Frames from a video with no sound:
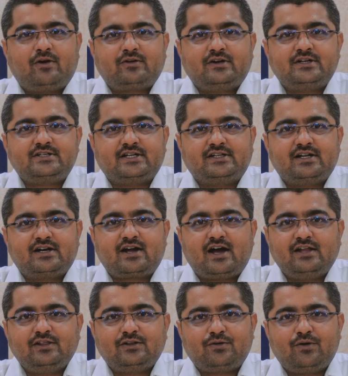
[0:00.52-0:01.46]
Dr.
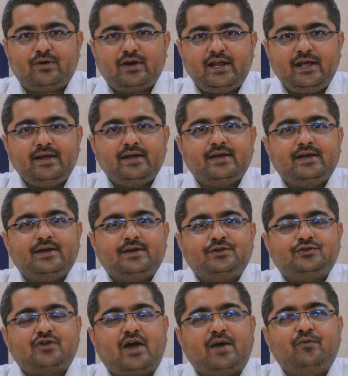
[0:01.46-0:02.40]
Chandrakant
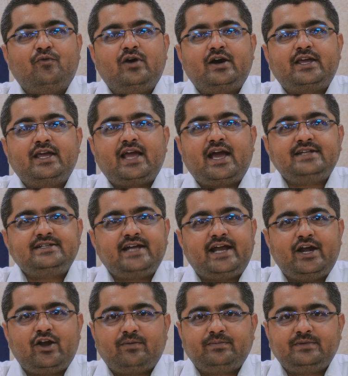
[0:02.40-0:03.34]
Kokhne. So I'm working as a
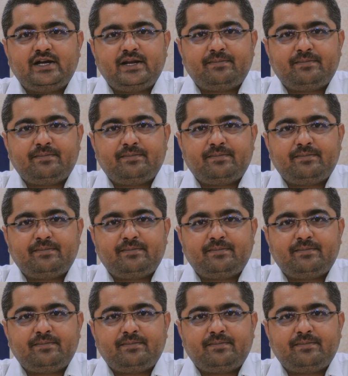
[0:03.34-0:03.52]
head of the